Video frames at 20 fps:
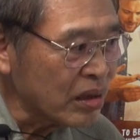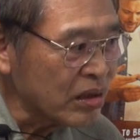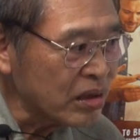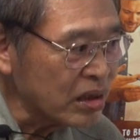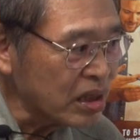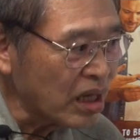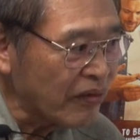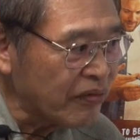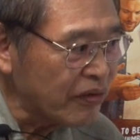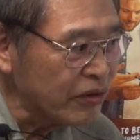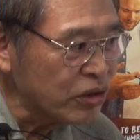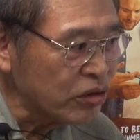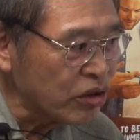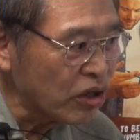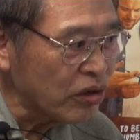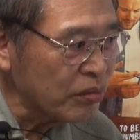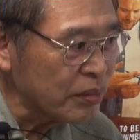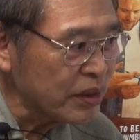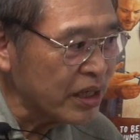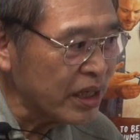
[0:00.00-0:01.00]
southern
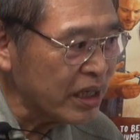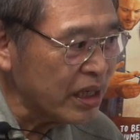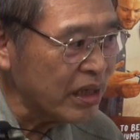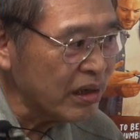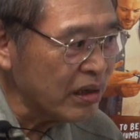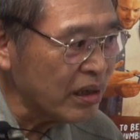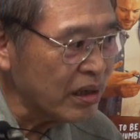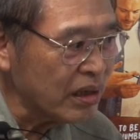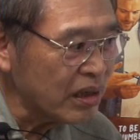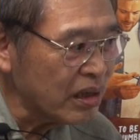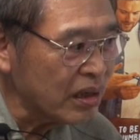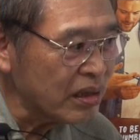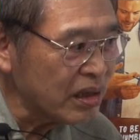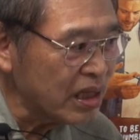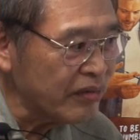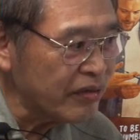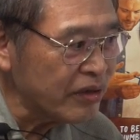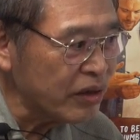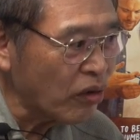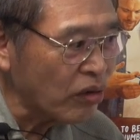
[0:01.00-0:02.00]
Germany,
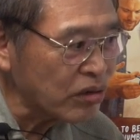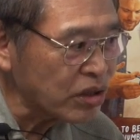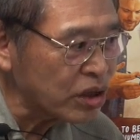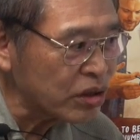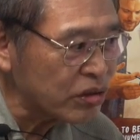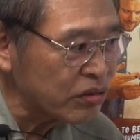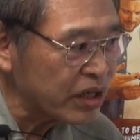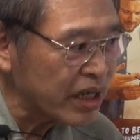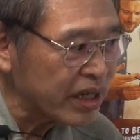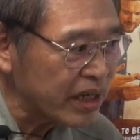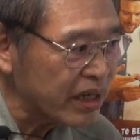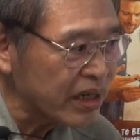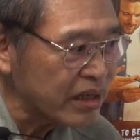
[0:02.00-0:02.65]
even Austria,